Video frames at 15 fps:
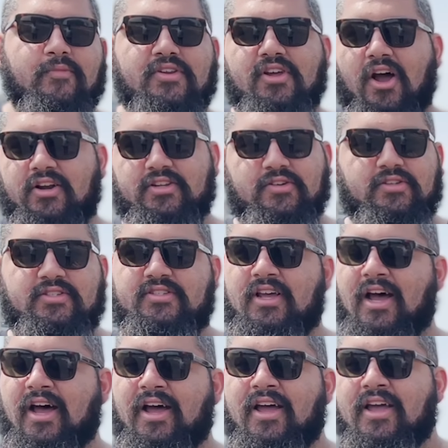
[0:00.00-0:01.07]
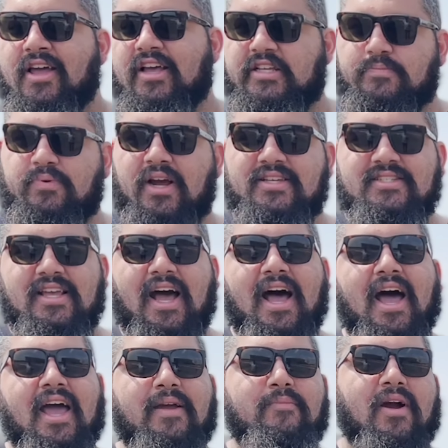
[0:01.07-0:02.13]
We talked to his press
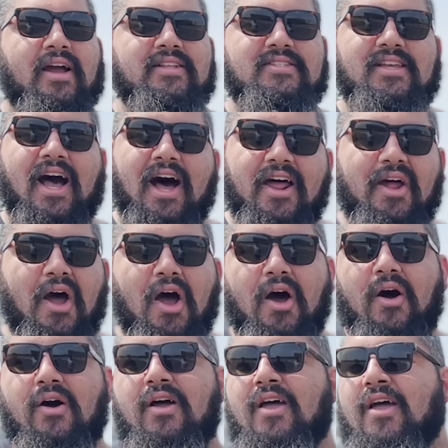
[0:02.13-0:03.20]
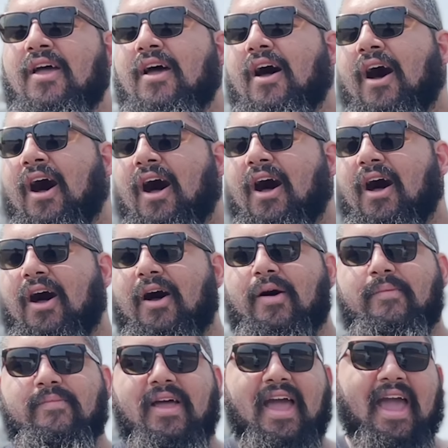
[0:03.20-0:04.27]
guy, Brian Scotto,
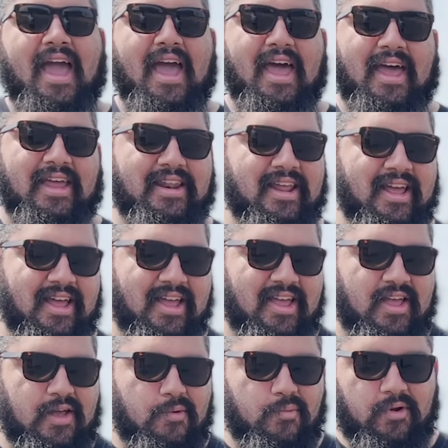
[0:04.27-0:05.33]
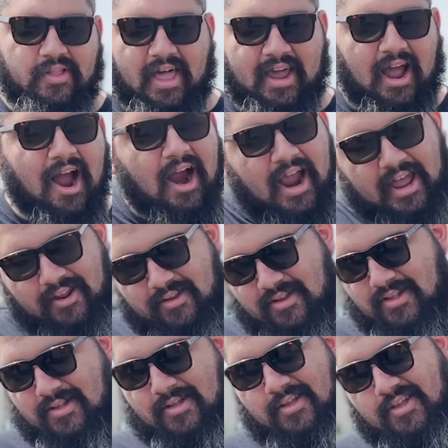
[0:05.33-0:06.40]
and we were like, all right,
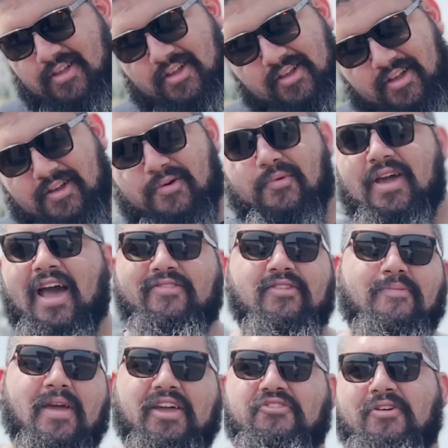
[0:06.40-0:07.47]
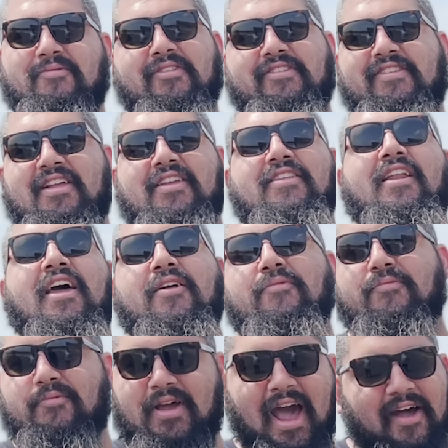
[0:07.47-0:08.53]
we have to make a trip to the city tonight.
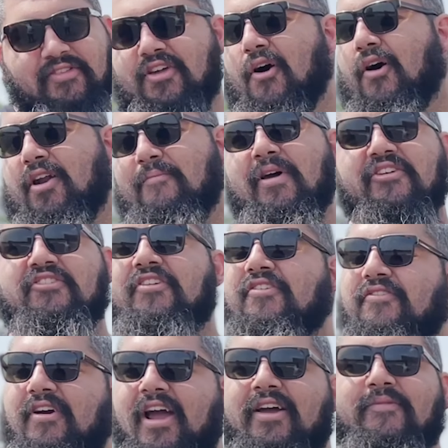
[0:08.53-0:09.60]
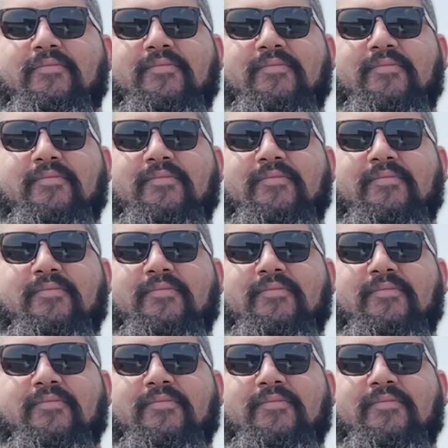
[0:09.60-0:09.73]
We have to go on a mission, right?